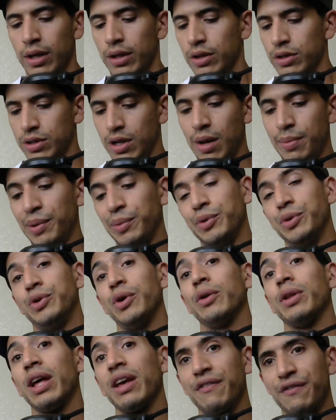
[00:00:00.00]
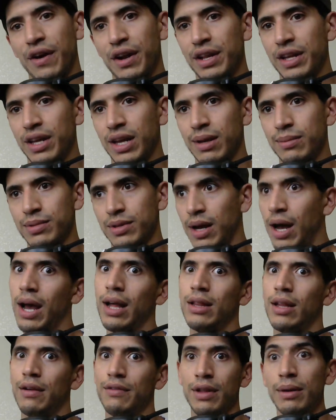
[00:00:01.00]
There's a lot of people who don't like fighting games. I
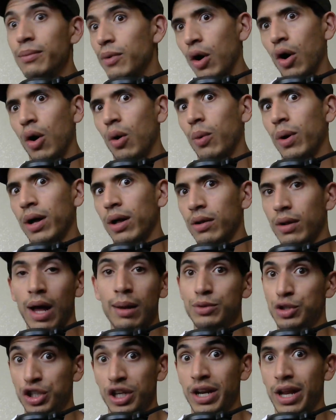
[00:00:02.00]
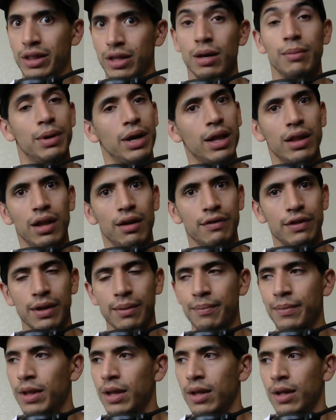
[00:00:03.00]
love them. Oh well. I'm shit at them, but I love
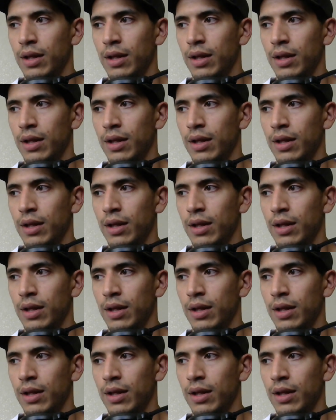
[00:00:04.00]
them.